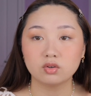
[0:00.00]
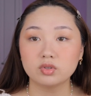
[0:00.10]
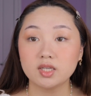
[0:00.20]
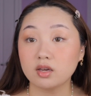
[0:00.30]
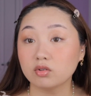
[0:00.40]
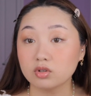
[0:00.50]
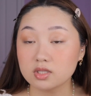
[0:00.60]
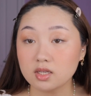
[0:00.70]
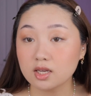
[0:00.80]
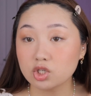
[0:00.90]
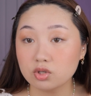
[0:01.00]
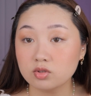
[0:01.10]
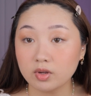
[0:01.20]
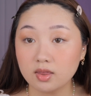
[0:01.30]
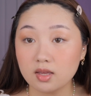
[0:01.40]
I don't really get creasing
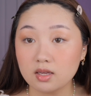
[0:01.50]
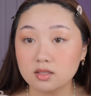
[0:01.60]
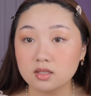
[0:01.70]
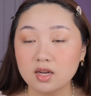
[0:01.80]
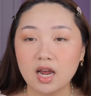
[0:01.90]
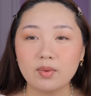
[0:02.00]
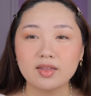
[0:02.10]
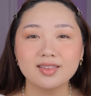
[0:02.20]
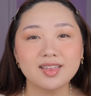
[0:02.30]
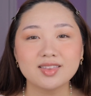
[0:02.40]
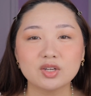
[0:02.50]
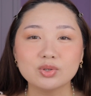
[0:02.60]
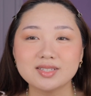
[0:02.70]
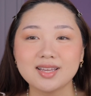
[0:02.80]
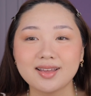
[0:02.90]
issues with these. I mean, I think that they
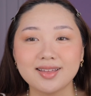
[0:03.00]
crease like